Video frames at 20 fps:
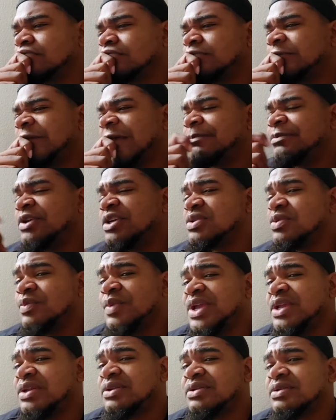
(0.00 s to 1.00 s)
Time doesn't
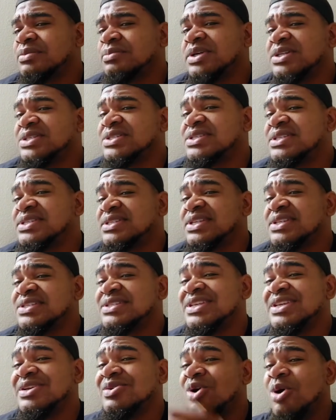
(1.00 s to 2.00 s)
wait. Brothers and sisters,
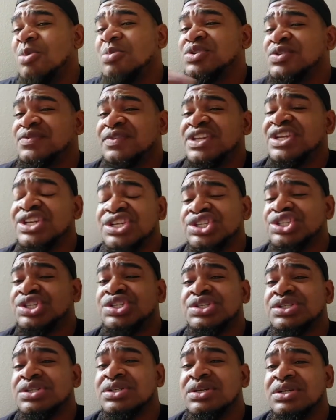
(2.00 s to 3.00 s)
the year almost
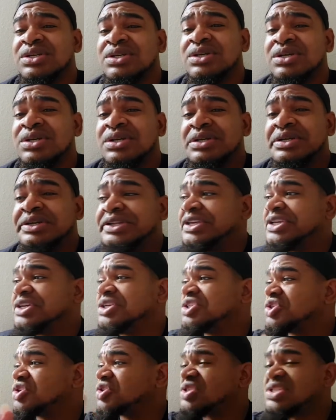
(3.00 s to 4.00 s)
finished. The
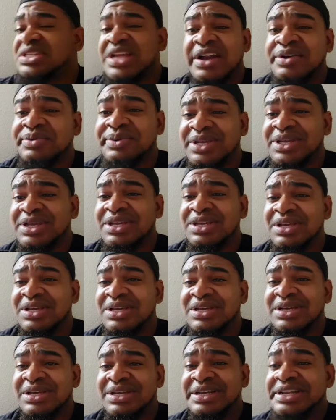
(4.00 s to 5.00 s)
year just started.
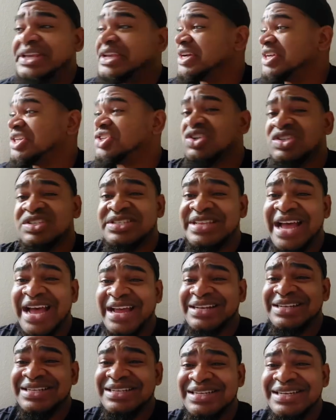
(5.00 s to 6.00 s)
The year just
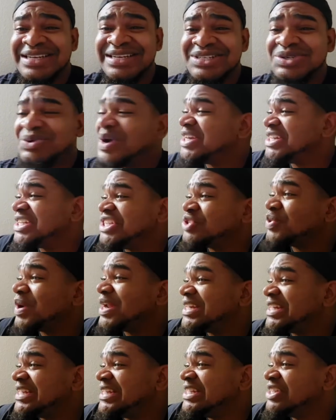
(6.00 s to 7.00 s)
started.
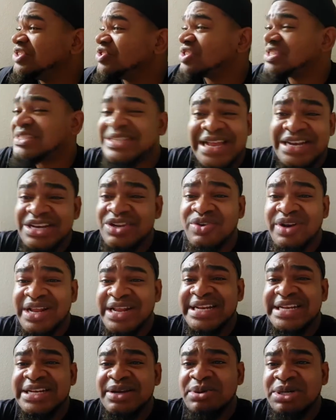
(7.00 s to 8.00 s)
2020 didn't just start the other
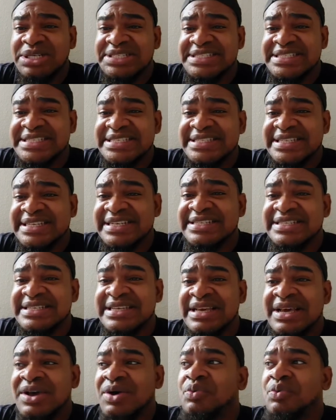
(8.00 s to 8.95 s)
day, no brothers and sisters.